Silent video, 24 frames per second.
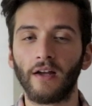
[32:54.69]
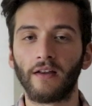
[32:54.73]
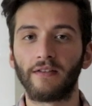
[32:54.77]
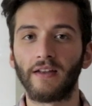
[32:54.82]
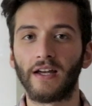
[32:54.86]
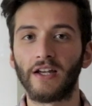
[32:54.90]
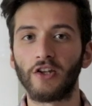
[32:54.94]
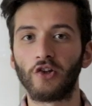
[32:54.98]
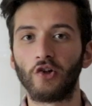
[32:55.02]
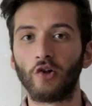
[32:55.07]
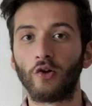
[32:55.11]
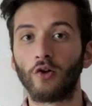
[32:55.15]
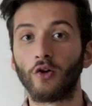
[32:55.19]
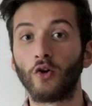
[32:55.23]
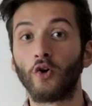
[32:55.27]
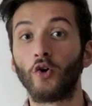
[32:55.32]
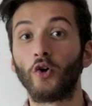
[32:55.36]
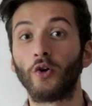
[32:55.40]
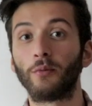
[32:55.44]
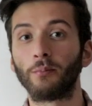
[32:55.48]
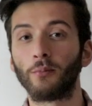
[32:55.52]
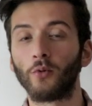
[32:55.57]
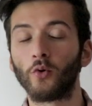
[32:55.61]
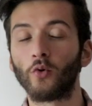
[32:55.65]
then you
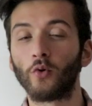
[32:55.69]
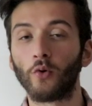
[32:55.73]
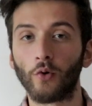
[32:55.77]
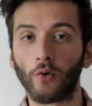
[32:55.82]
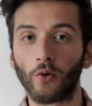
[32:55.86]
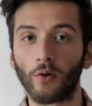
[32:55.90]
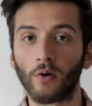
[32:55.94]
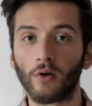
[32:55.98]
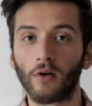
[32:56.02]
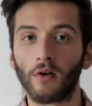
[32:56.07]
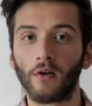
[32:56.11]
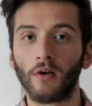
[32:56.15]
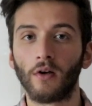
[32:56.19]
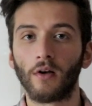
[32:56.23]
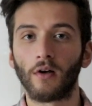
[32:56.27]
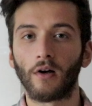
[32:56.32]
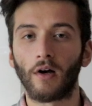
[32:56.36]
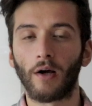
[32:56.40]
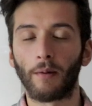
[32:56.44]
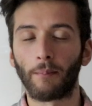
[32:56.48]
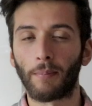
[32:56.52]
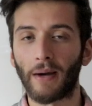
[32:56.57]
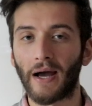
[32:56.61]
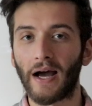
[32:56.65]
learn more
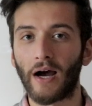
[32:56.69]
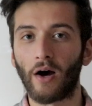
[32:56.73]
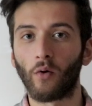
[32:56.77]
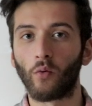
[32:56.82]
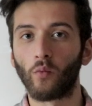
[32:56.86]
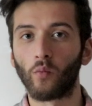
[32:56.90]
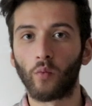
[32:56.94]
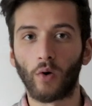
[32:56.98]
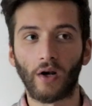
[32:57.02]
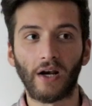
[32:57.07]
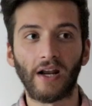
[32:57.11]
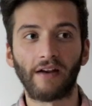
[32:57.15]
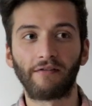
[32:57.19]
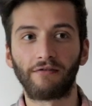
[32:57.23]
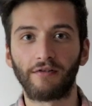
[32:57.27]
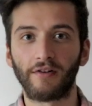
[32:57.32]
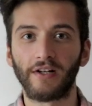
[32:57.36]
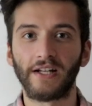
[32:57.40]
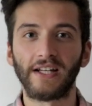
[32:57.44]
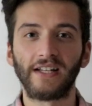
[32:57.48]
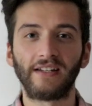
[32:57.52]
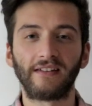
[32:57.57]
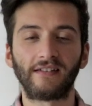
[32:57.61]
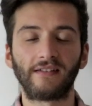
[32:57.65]
about whatever
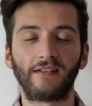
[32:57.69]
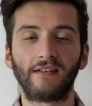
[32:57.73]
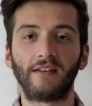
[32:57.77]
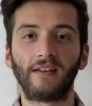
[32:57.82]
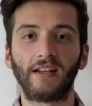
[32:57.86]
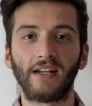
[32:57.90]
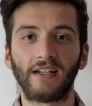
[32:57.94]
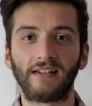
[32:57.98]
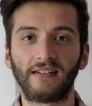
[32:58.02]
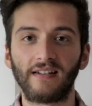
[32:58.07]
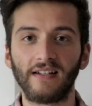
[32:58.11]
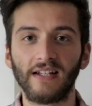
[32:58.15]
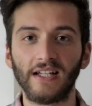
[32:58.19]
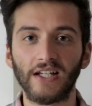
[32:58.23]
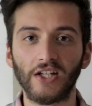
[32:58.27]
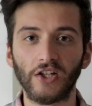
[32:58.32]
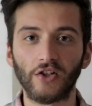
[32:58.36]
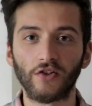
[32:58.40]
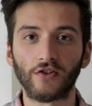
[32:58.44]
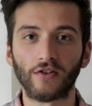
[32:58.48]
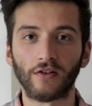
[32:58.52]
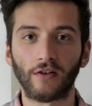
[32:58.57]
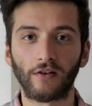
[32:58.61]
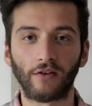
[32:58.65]
it is that they
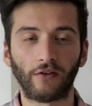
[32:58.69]
teach.